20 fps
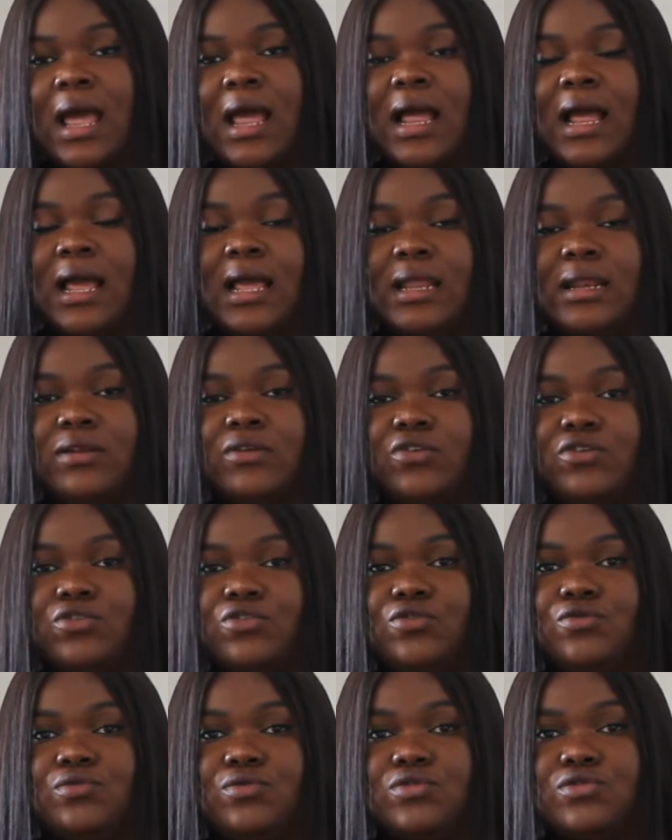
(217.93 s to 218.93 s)
and
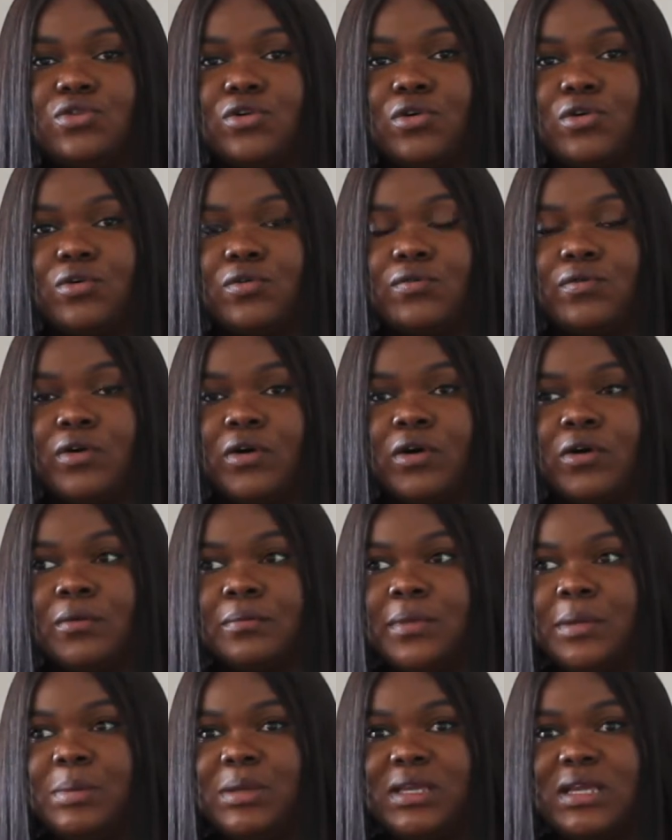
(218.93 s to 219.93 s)
use of
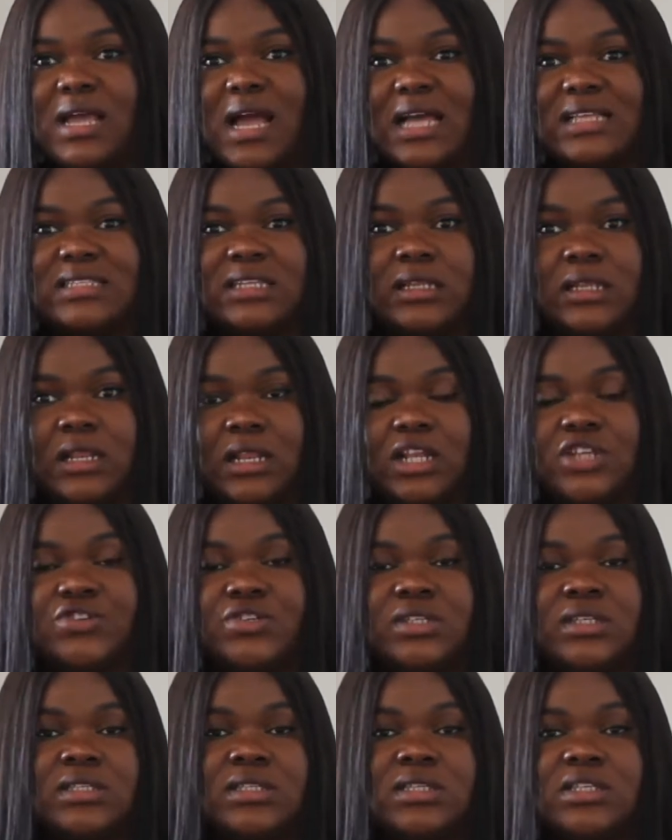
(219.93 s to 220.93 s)
maybe gas and
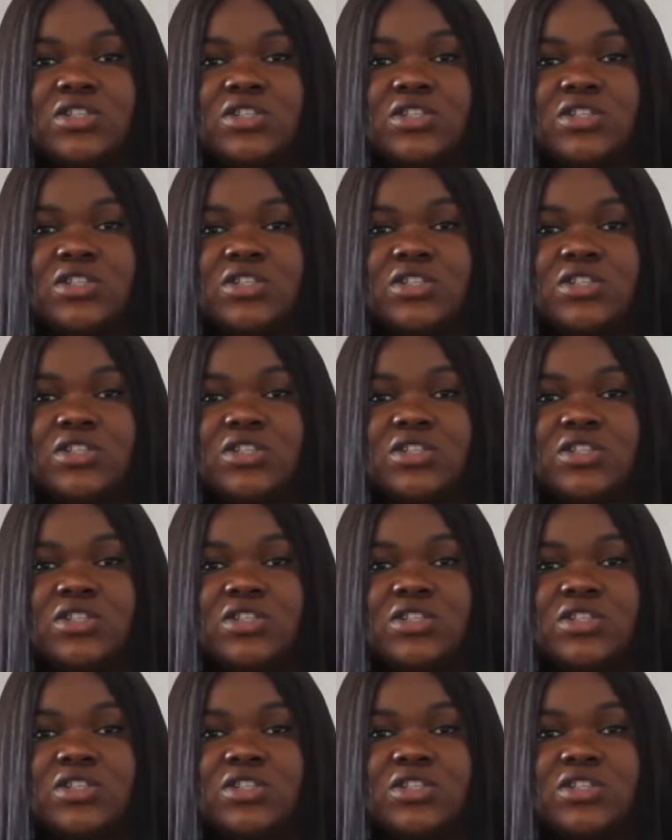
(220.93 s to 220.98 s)
electricity.